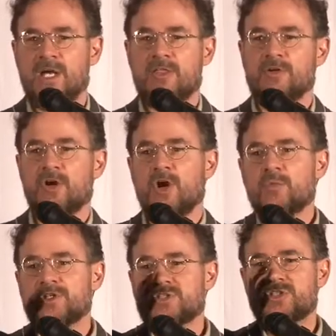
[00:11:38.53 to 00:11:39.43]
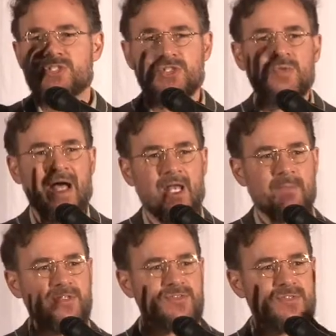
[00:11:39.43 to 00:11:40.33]
there are always two
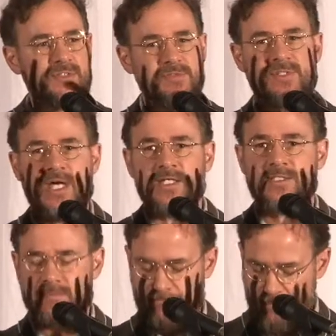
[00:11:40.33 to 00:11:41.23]
elements to those signs.